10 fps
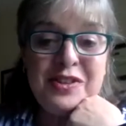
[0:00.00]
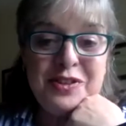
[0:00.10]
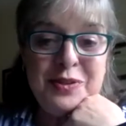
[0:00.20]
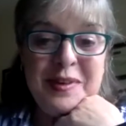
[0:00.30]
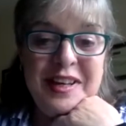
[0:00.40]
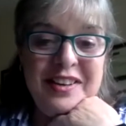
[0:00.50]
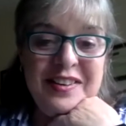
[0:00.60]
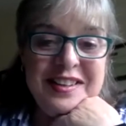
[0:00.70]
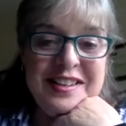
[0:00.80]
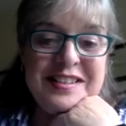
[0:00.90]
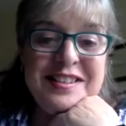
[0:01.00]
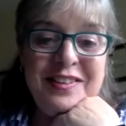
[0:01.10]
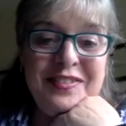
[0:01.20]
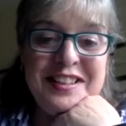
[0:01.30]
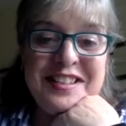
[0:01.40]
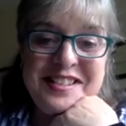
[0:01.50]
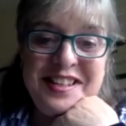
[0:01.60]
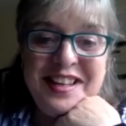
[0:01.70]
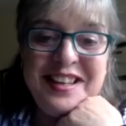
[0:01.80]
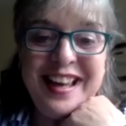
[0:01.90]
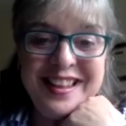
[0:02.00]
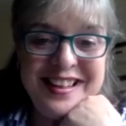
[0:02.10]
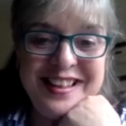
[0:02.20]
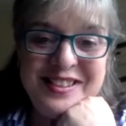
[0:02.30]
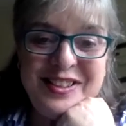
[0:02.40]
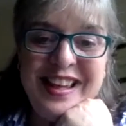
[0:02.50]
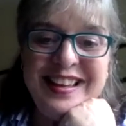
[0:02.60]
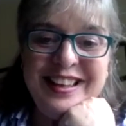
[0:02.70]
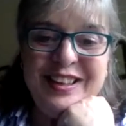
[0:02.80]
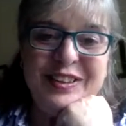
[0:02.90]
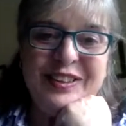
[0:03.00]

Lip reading: to be here, and it's lovely to see you, Kathy. So thank you.